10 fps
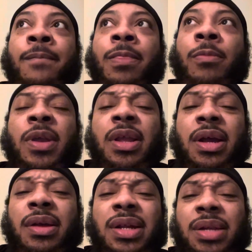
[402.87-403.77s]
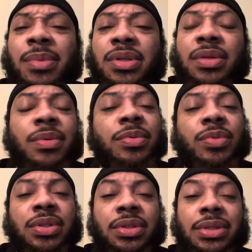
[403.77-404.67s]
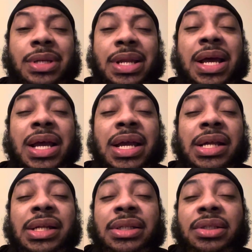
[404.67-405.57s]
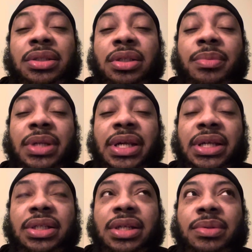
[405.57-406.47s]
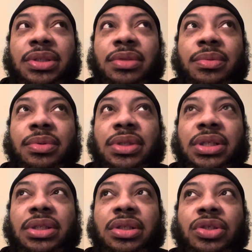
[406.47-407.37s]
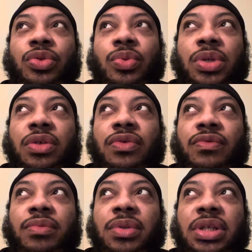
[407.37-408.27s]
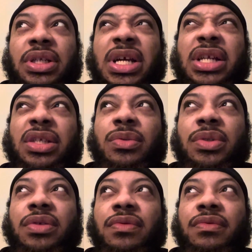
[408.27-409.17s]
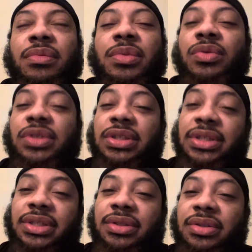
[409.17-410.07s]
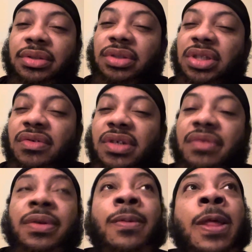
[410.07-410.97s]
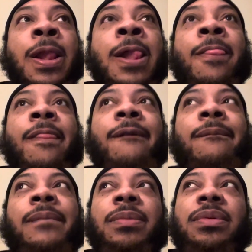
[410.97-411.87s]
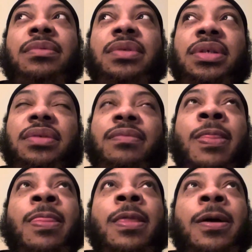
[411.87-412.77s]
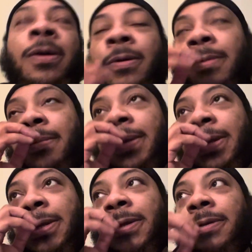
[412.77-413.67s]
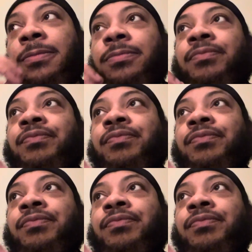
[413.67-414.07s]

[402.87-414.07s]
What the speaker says: I had to be somewhere between 8, I would say somewhere between 8 to 12, but like 9 to 12, we're gonna say 10 or whatever, maybe 10. And